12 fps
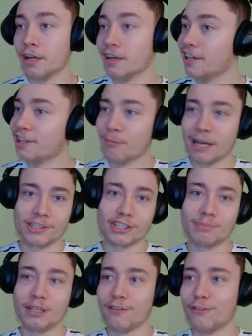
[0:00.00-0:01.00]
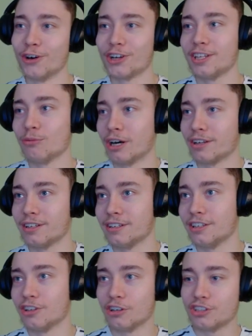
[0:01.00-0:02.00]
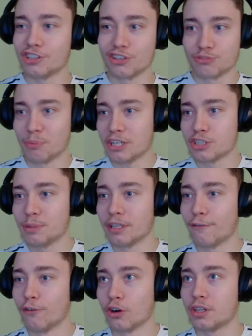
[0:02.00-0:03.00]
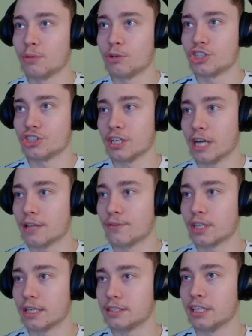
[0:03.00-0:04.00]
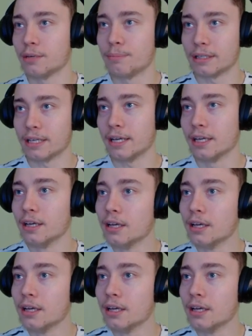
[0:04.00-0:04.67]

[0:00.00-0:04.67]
It might just be the forty-one, you know, it, just, it might just be the forty, which is advertised here, but hey.